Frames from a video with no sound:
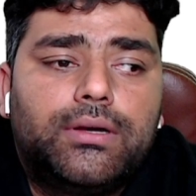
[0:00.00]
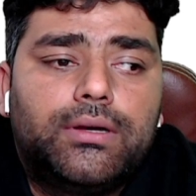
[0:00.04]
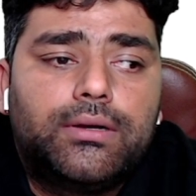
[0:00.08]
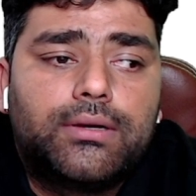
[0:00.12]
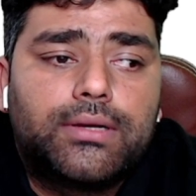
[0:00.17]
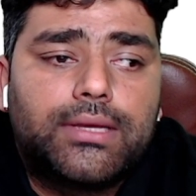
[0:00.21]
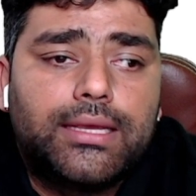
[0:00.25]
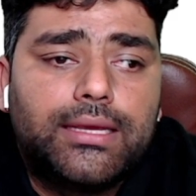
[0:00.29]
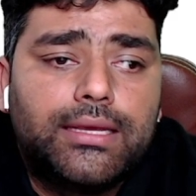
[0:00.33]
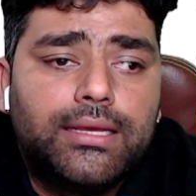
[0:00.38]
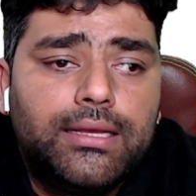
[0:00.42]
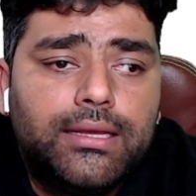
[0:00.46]

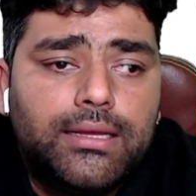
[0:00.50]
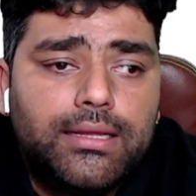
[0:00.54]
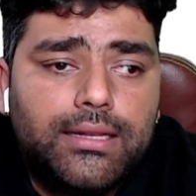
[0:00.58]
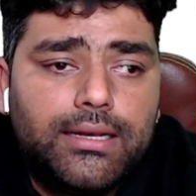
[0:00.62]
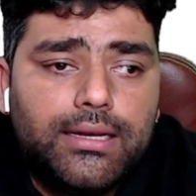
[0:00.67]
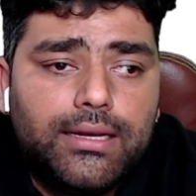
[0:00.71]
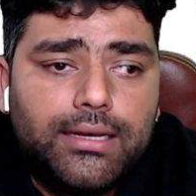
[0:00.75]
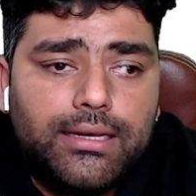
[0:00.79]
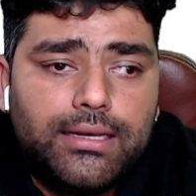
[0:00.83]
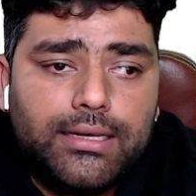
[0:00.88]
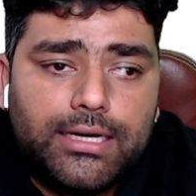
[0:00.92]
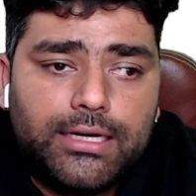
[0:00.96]
Okay,
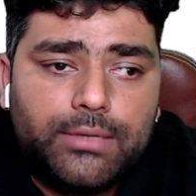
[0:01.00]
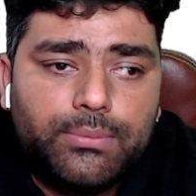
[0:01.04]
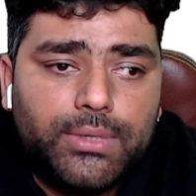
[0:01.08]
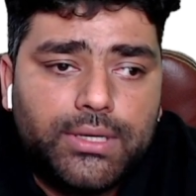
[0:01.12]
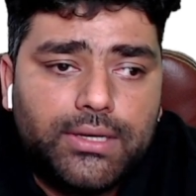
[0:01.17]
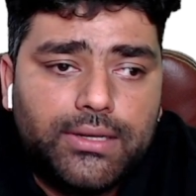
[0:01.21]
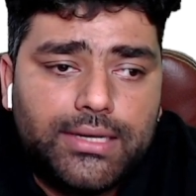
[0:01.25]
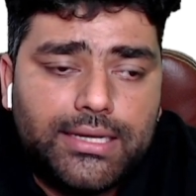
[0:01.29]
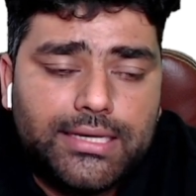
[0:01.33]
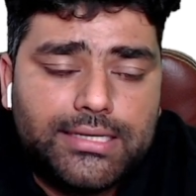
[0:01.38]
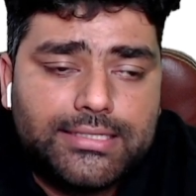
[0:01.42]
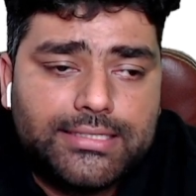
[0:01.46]
let me give
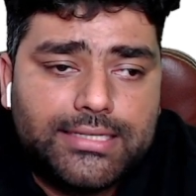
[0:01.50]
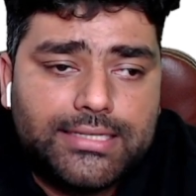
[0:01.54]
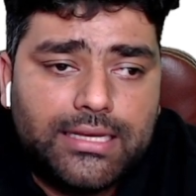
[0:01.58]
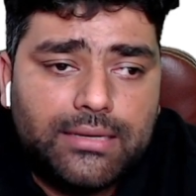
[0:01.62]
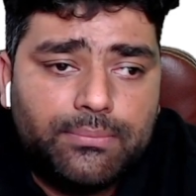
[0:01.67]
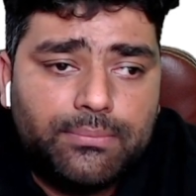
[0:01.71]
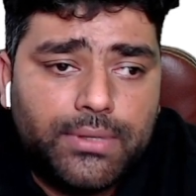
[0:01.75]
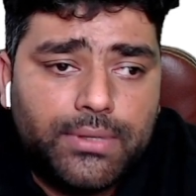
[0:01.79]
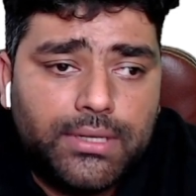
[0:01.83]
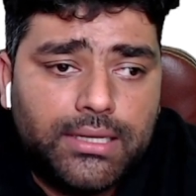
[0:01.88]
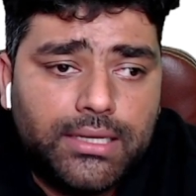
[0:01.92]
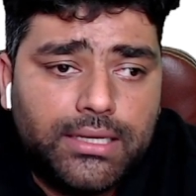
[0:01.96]
an
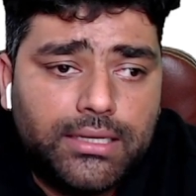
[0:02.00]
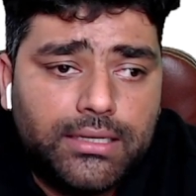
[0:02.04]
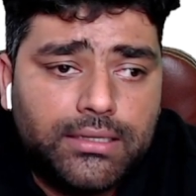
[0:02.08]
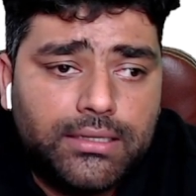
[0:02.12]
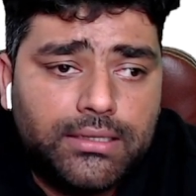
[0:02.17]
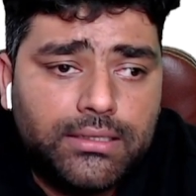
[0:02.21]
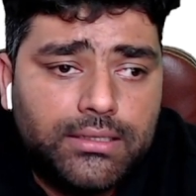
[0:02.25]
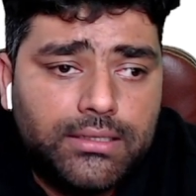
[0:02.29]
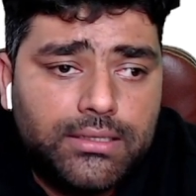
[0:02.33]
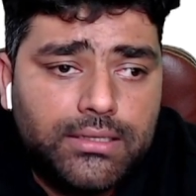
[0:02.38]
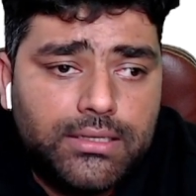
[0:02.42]
example here.